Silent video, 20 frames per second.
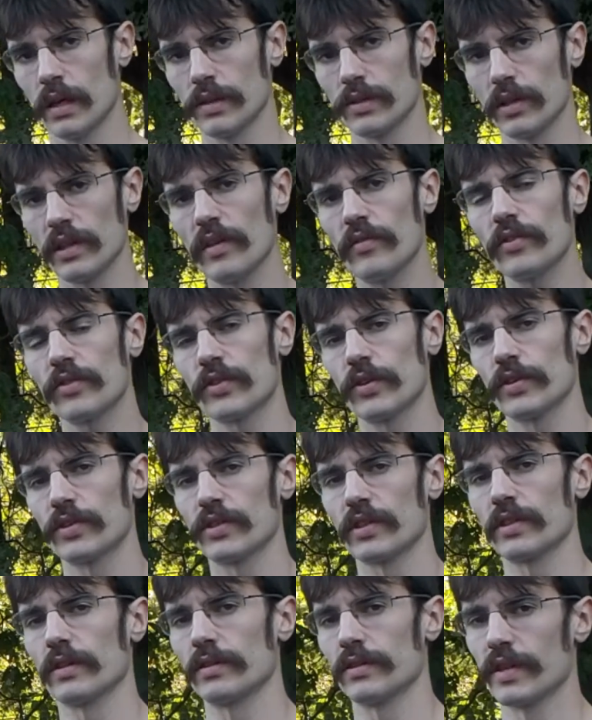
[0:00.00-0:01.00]
So level 30 is
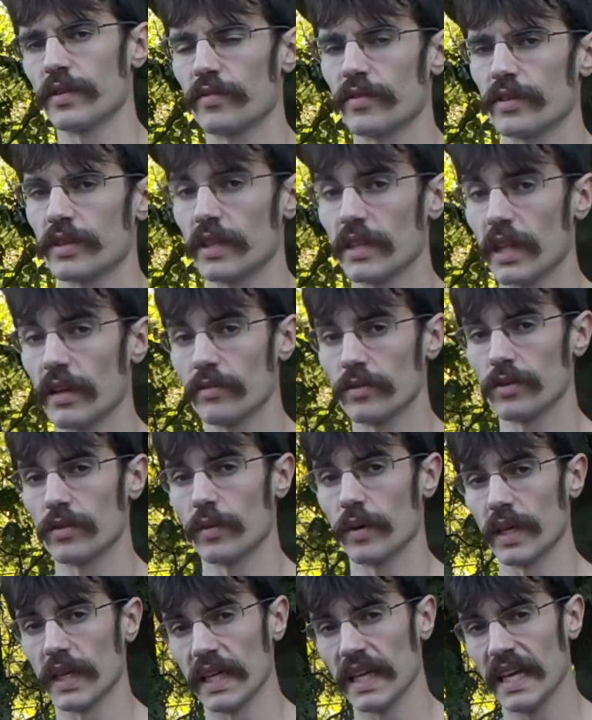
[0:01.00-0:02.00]
a little different than level
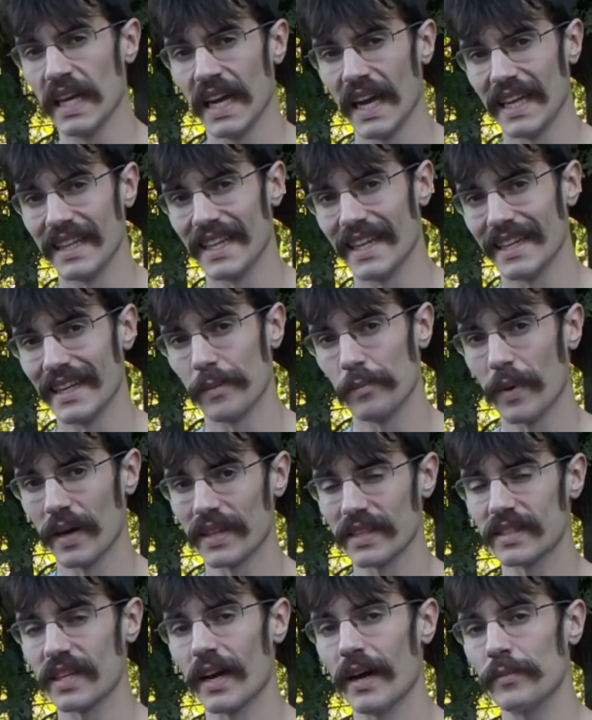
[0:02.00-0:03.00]
20, in that by the
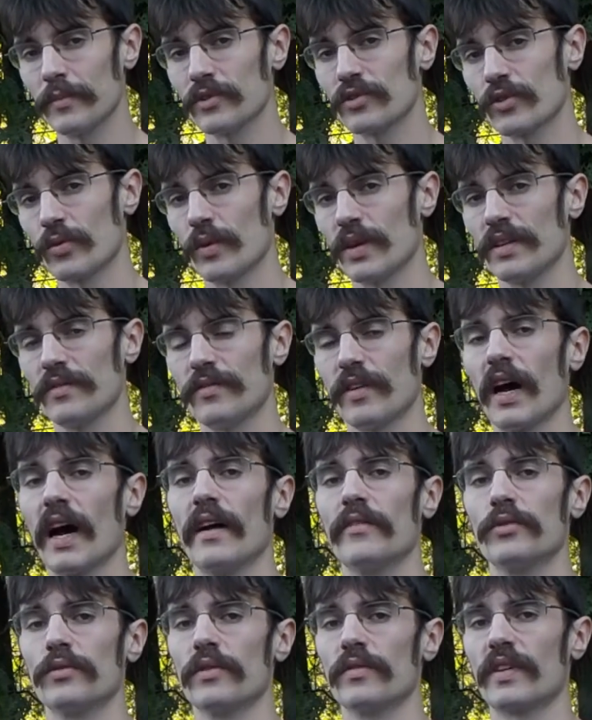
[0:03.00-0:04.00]
time you're
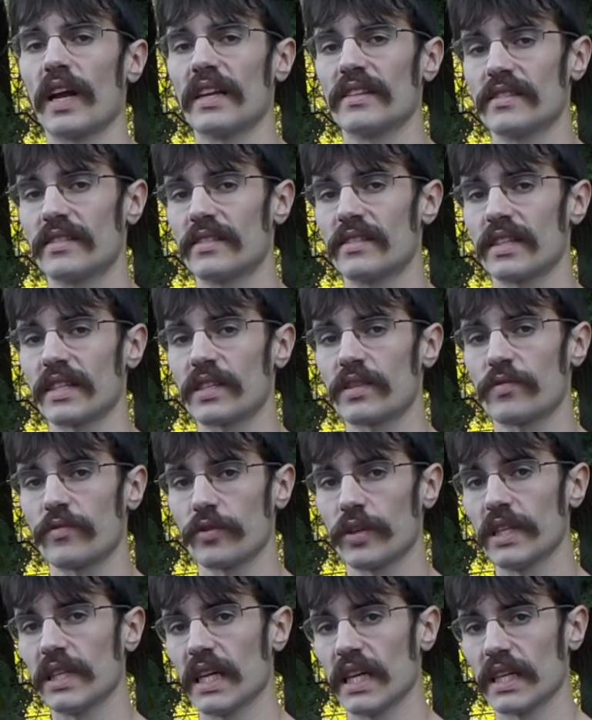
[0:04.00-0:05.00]
25, you'll have gotten 6
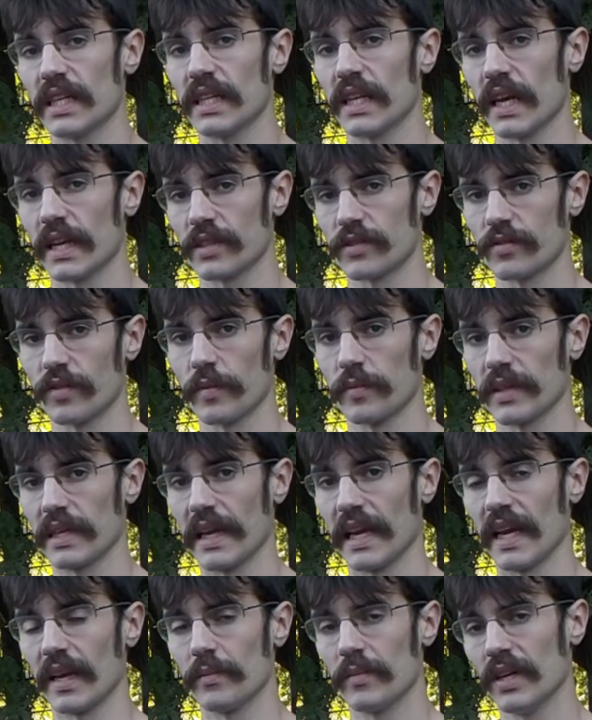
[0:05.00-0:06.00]
free Lucky Eggs from the
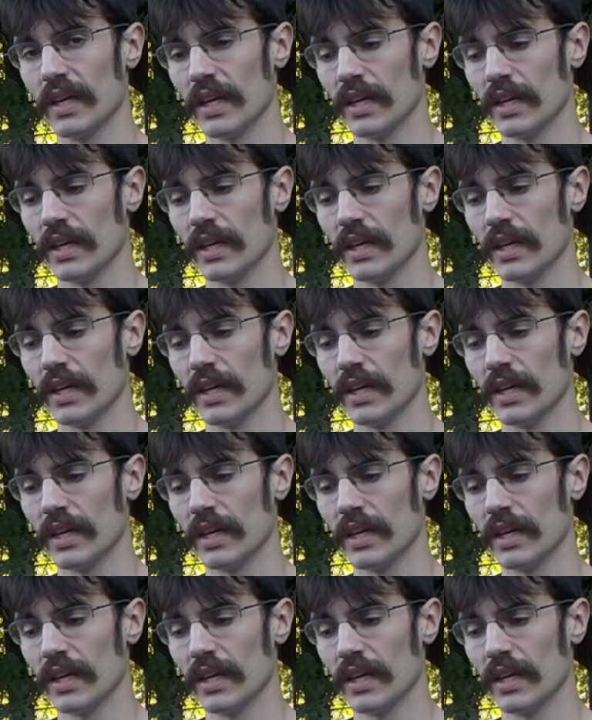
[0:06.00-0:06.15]
game.